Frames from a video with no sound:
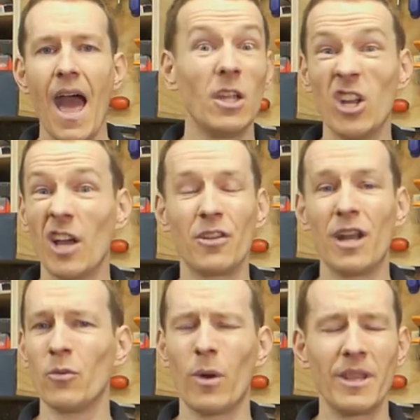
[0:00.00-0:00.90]
you guys don't
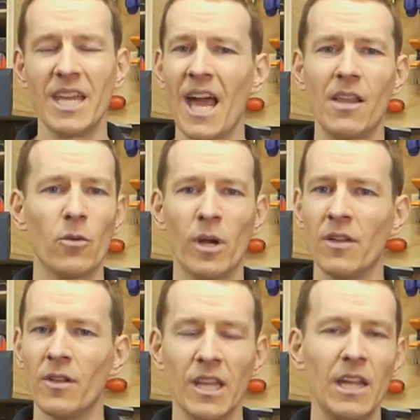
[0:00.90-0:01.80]
have to worry about the ads or any
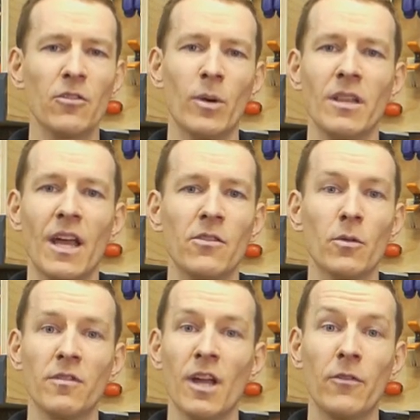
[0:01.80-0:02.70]
of the links or any of that
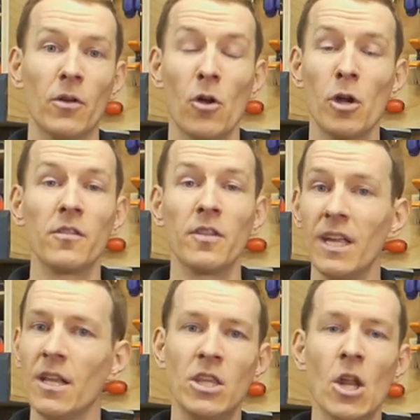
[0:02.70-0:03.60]
sort of stuff because
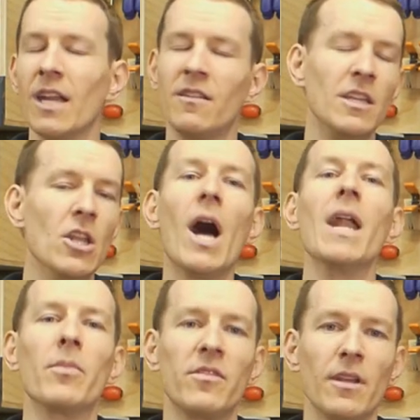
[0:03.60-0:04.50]
honestly
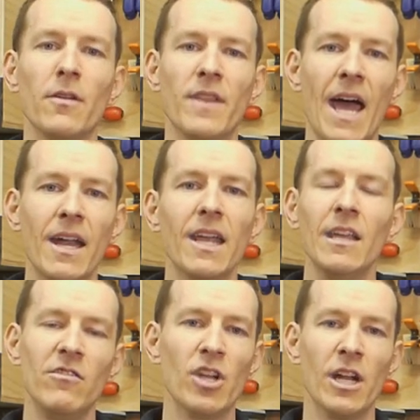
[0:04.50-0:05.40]
99% of that
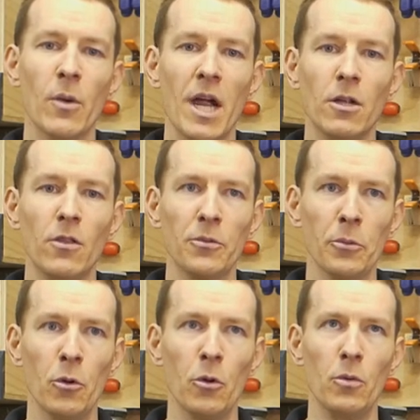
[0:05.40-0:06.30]
is generated
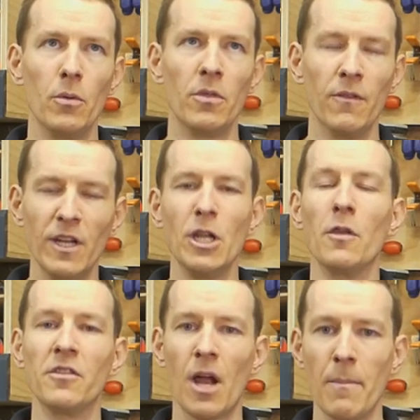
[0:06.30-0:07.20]
through the
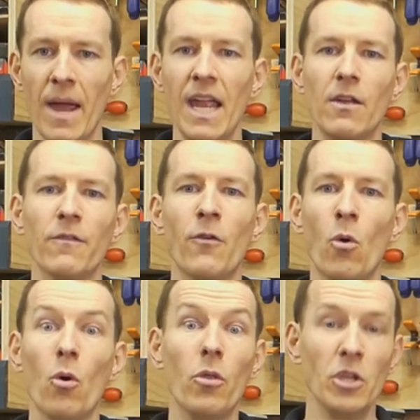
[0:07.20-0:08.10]
videos that i make
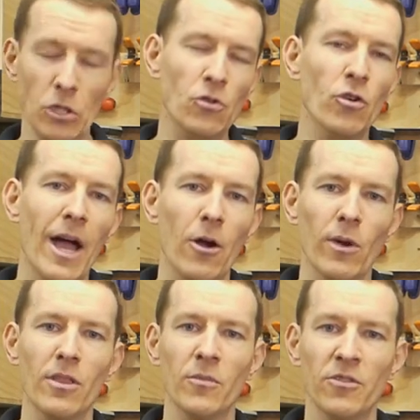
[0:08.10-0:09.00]
for the youtube
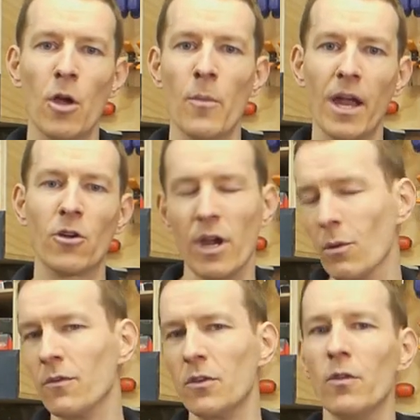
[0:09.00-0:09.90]
algorithm so my
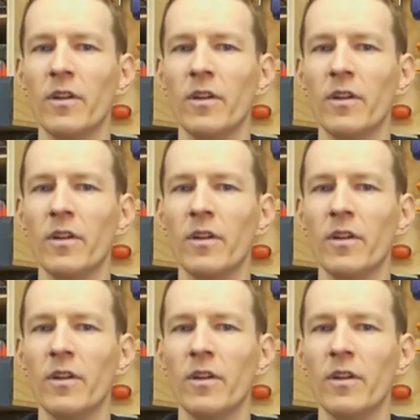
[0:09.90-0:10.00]
Kreg review